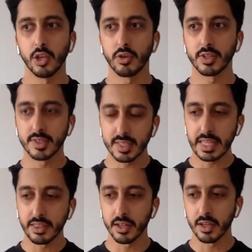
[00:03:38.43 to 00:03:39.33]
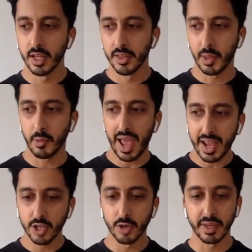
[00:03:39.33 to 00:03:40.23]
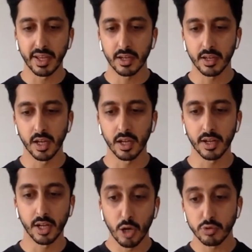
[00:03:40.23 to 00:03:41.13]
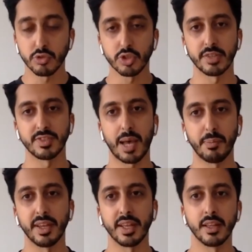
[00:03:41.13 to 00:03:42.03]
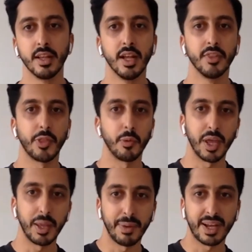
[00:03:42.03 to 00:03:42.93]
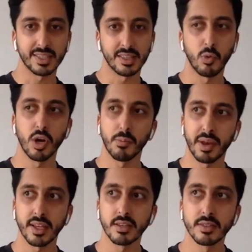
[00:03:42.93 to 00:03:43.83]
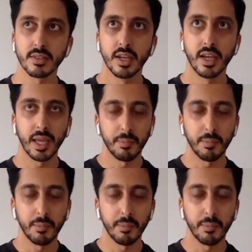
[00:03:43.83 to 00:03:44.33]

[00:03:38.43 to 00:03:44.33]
you could see that there were economic and cultural shifts happening that were impacting the workplace,